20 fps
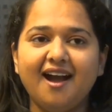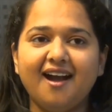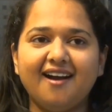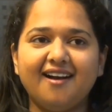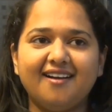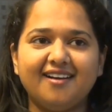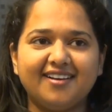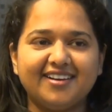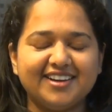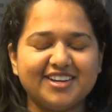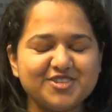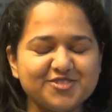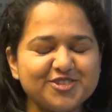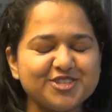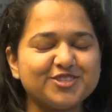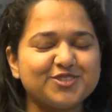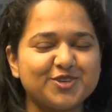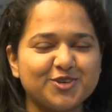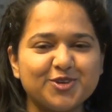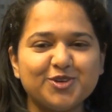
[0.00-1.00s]
It
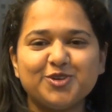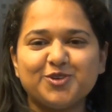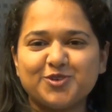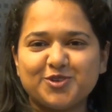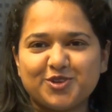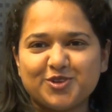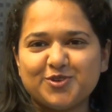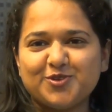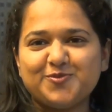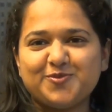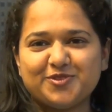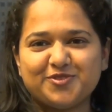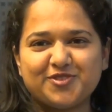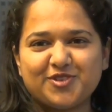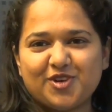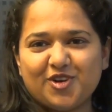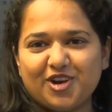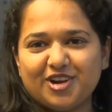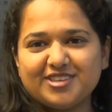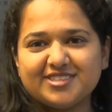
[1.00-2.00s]
was through YouTube,
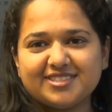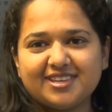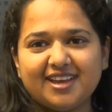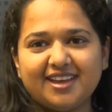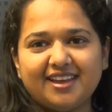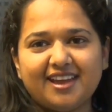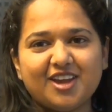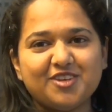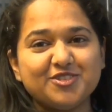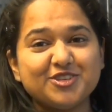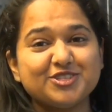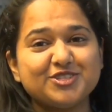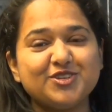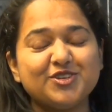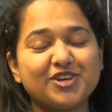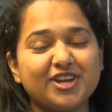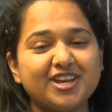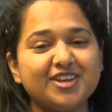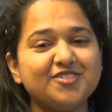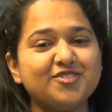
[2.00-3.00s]
of course. I was
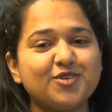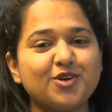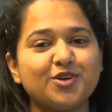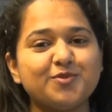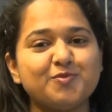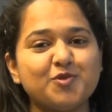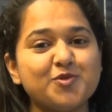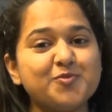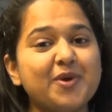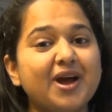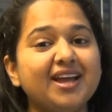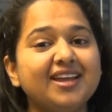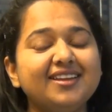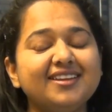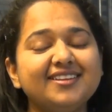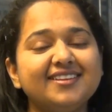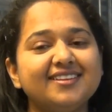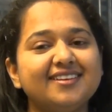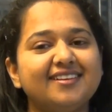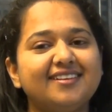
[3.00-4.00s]
looking for
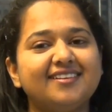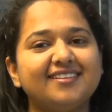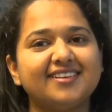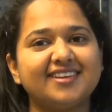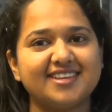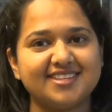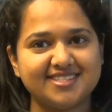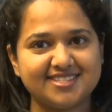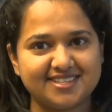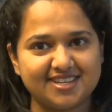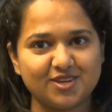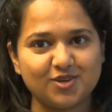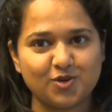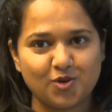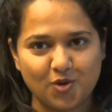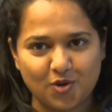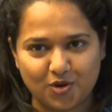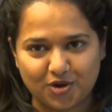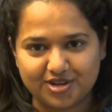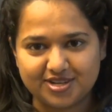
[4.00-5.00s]
mobile testing
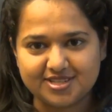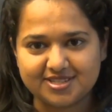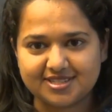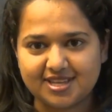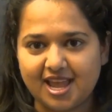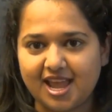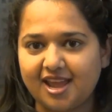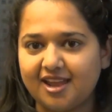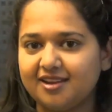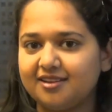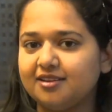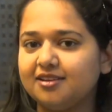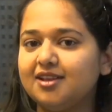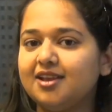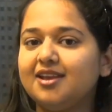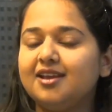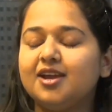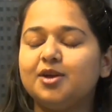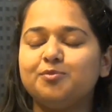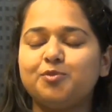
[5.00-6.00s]
course, and
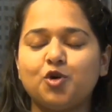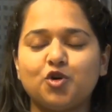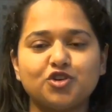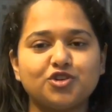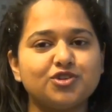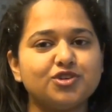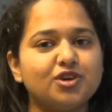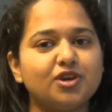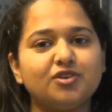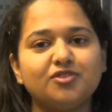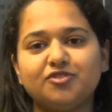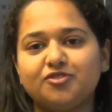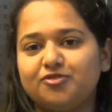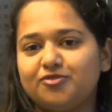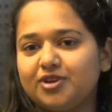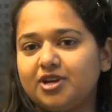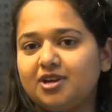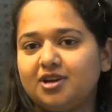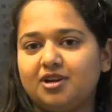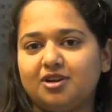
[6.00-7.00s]
Portnov
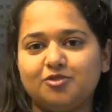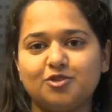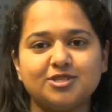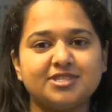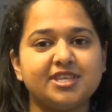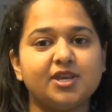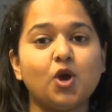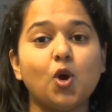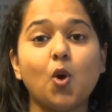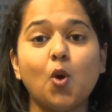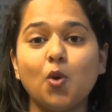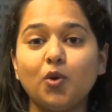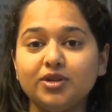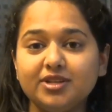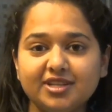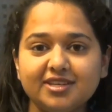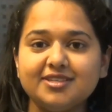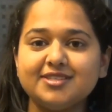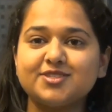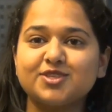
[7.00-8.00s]
was the
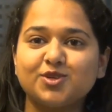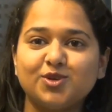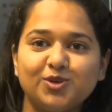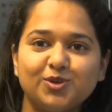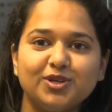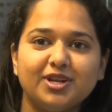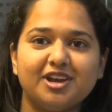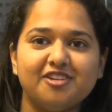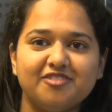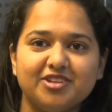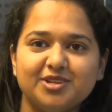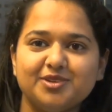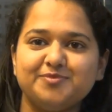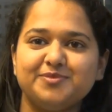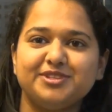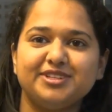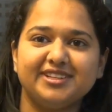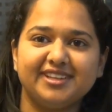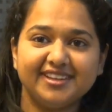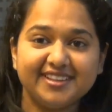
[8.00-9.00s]
only school
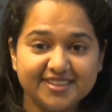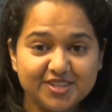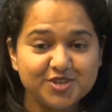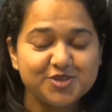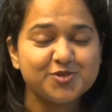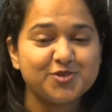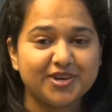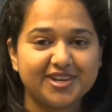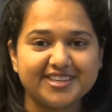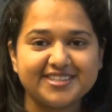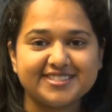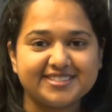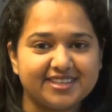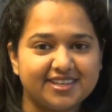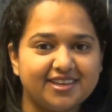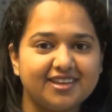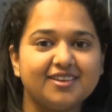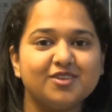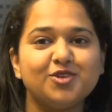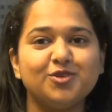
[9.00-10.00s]
available in
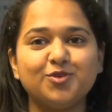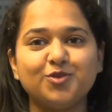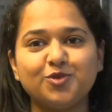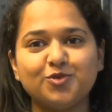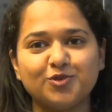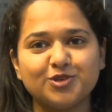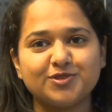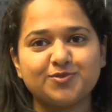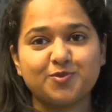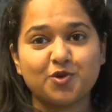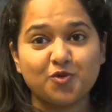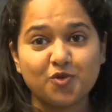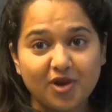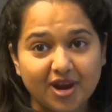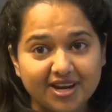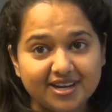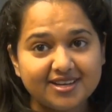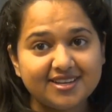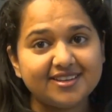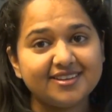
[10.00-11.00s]
USA who was
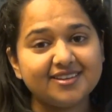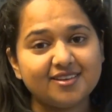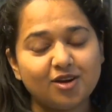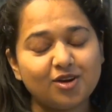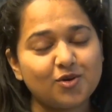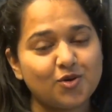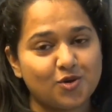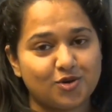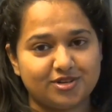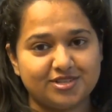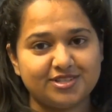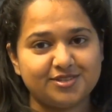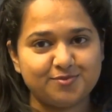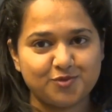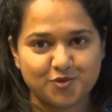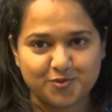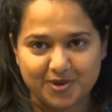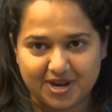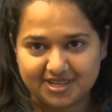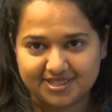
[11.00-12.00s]
providing a course in
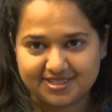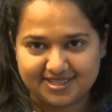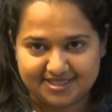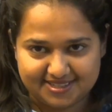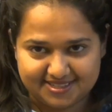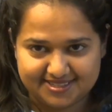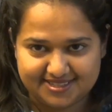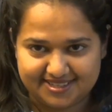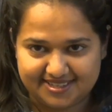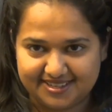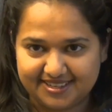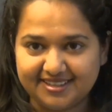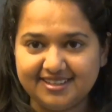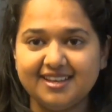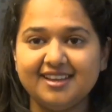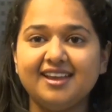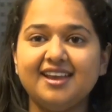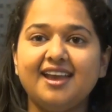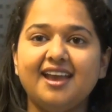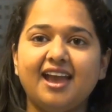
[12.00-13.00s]
mobile testing,
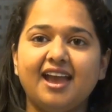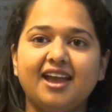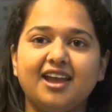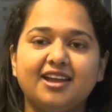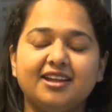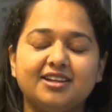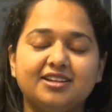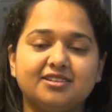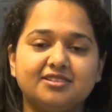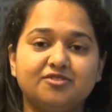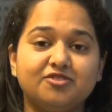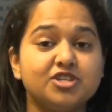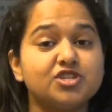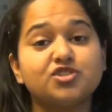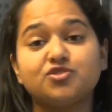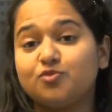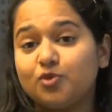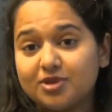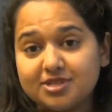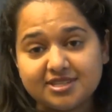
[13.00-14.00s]
and
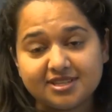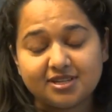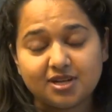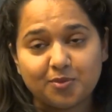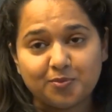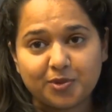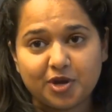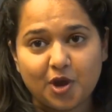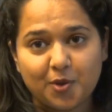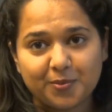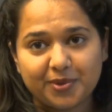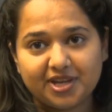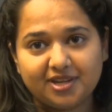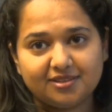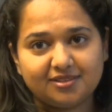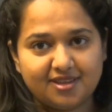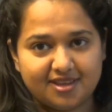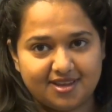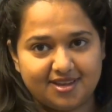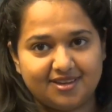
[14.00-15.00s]
which was an
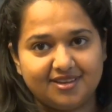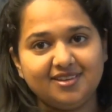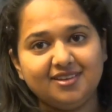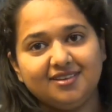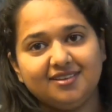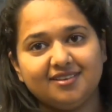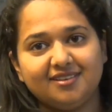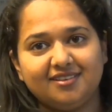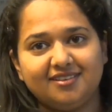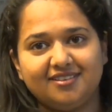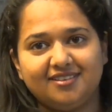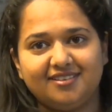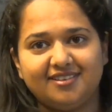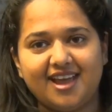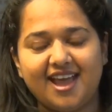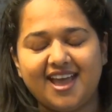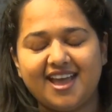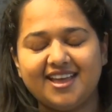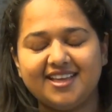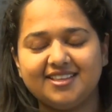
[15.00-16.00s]
upcoming thing.
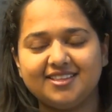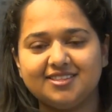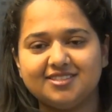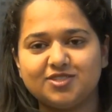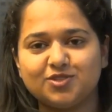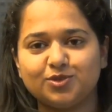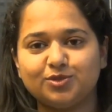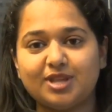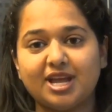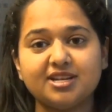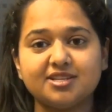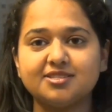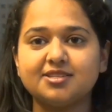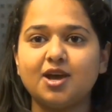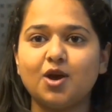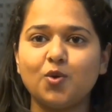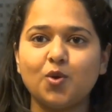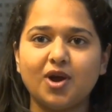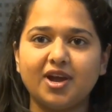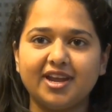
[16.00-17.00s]
And so that's
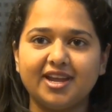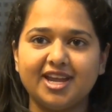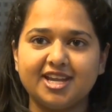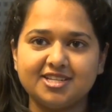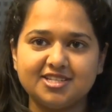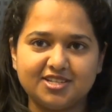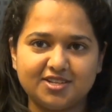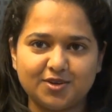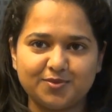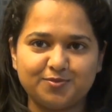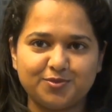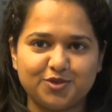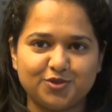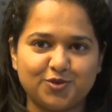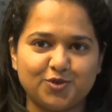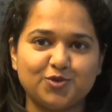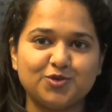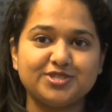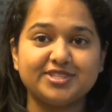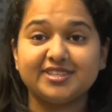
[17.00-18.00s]
how I ended up,
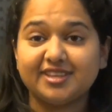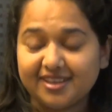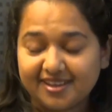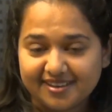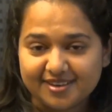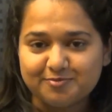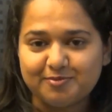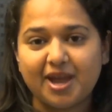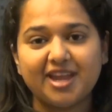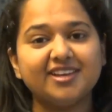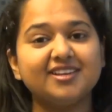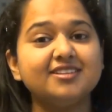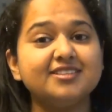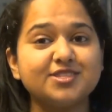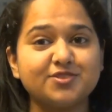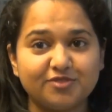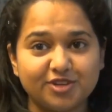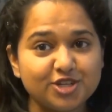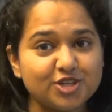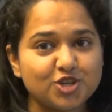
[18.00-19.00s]
seeing
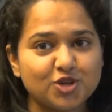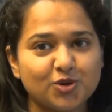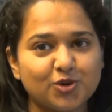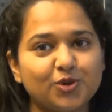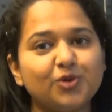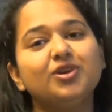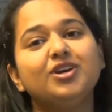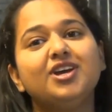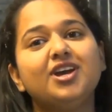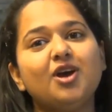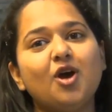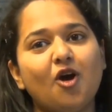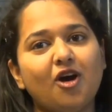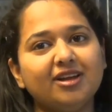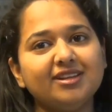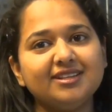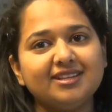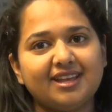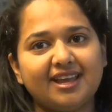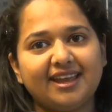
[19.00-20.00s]
Michael's video
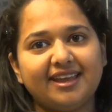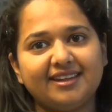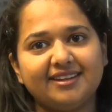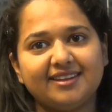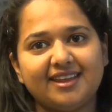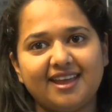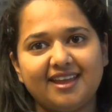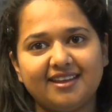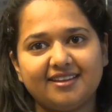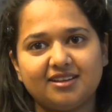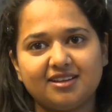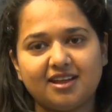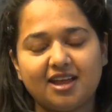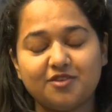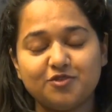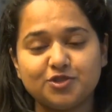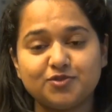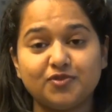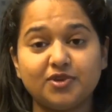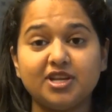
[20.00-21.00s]
online, and
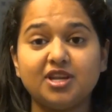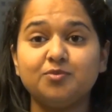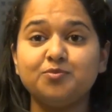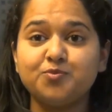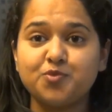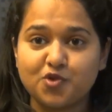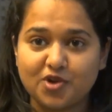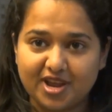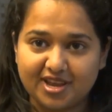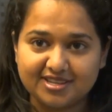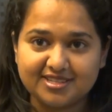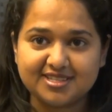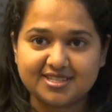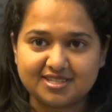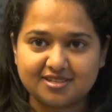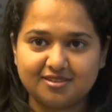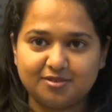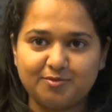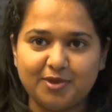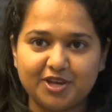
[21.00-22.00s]
I was very
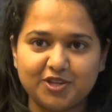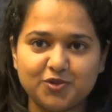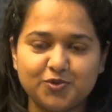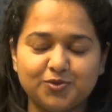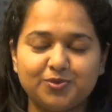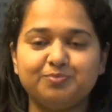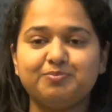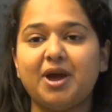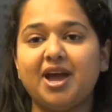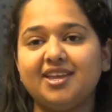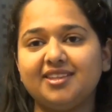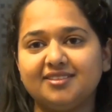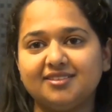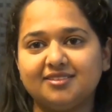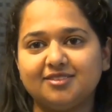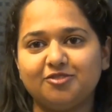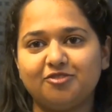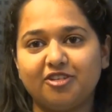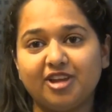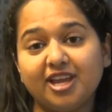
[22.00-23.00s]
impressed by
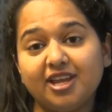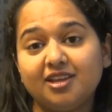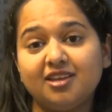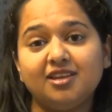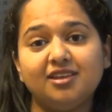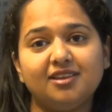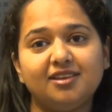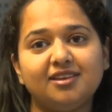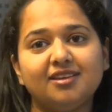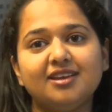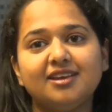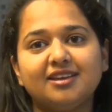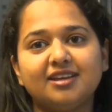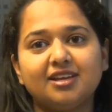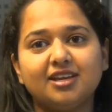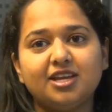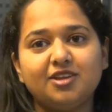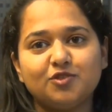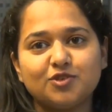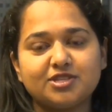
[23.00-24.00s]
the way he
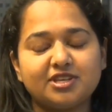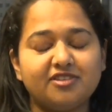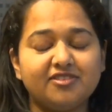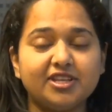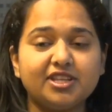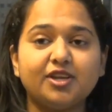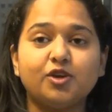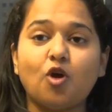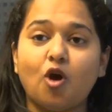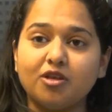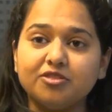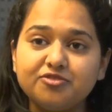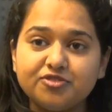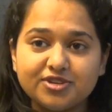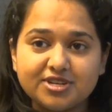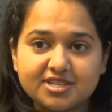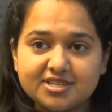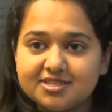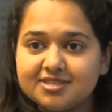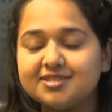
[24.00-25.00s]
was giving the
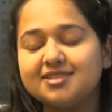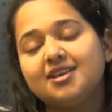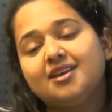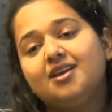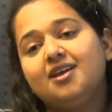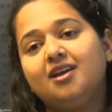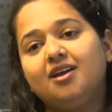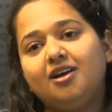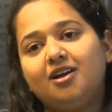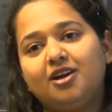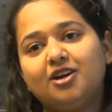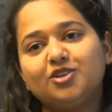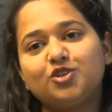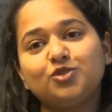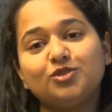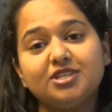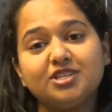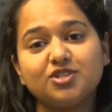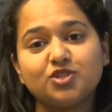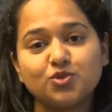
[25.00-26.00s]
confidence
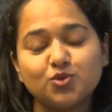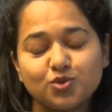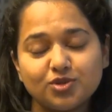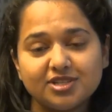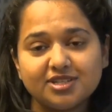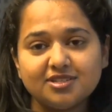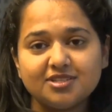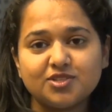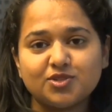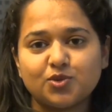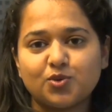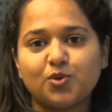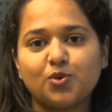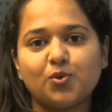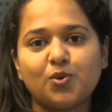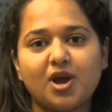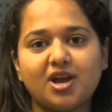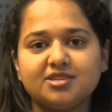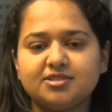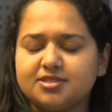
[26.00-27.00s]
to the students.
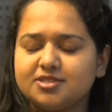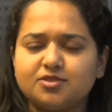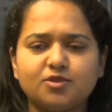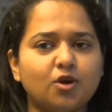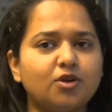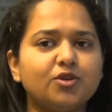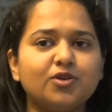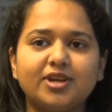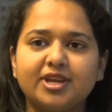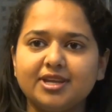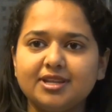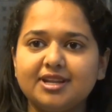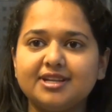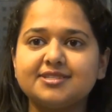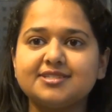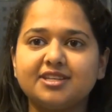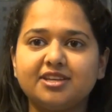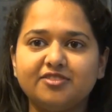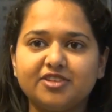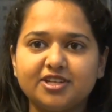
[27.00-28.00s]
So I just thought, okay,
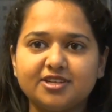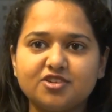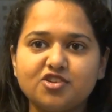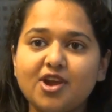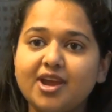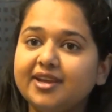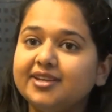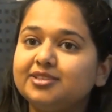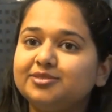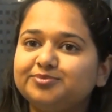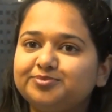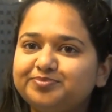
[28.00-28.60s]
let's give it a try.